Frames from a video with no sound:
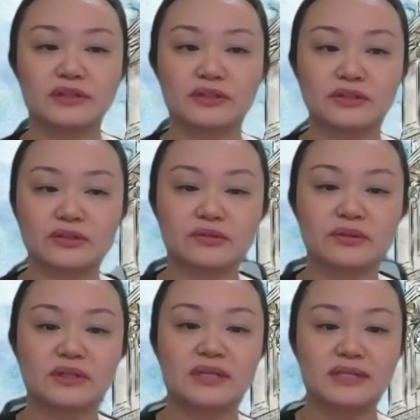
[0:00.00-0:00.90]
clinical
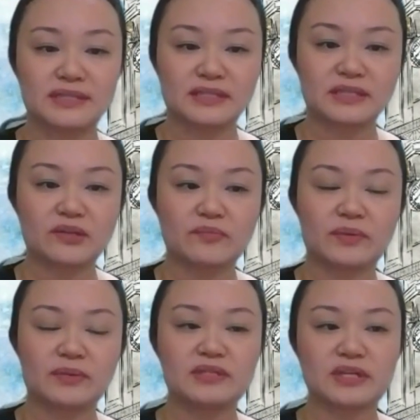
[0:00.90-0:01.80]
setting,
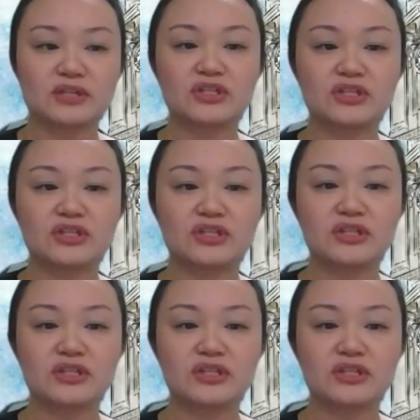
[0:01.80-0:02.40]
but essentially